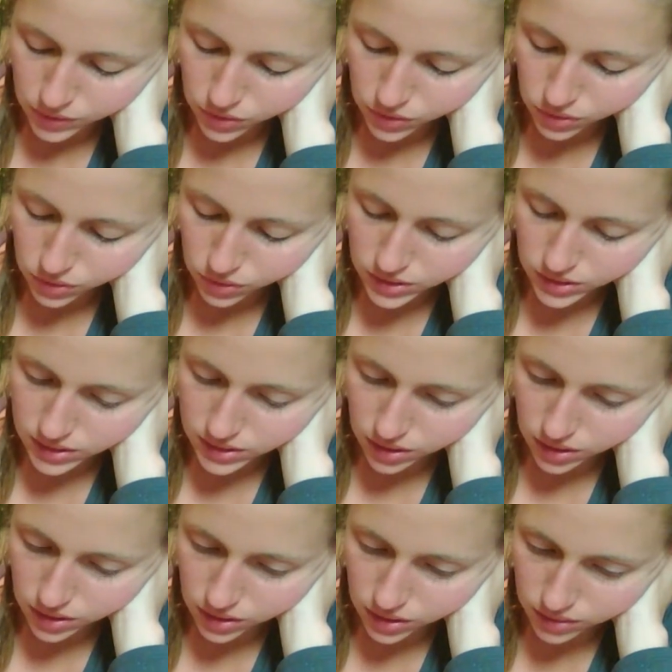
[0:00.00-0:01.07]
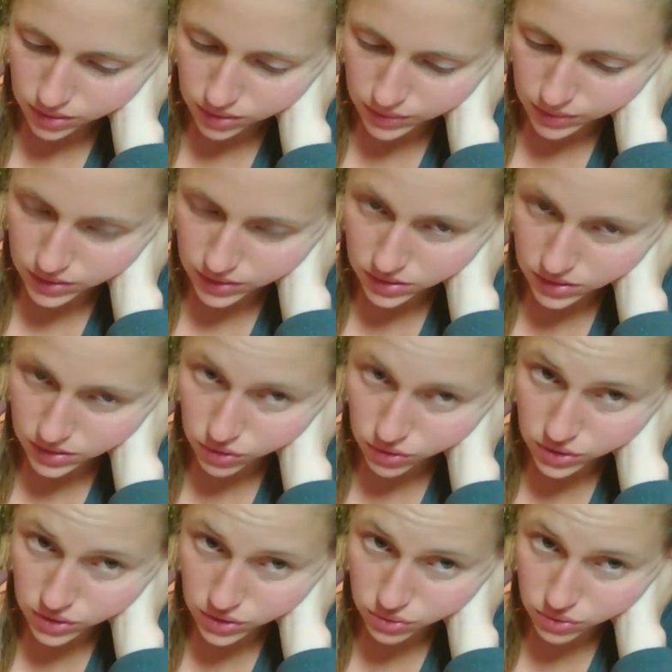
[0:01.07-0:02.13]
The notice, and this is the
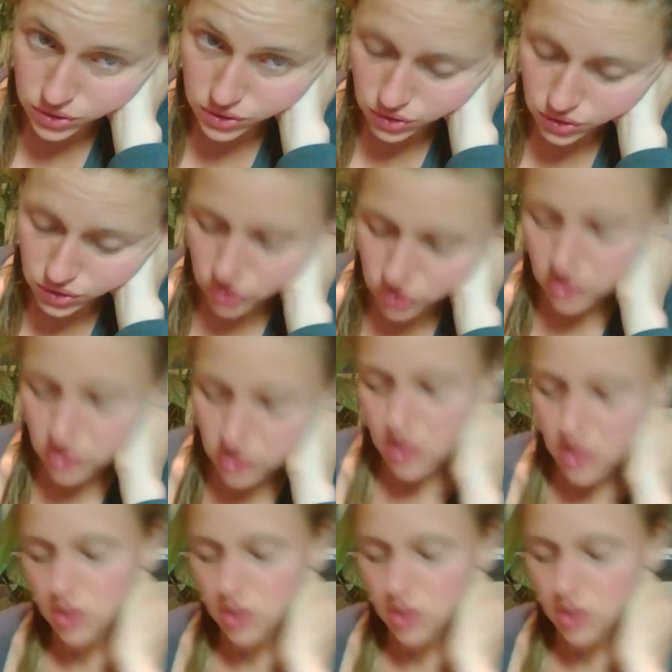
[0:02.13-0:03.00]
credit score disclosure,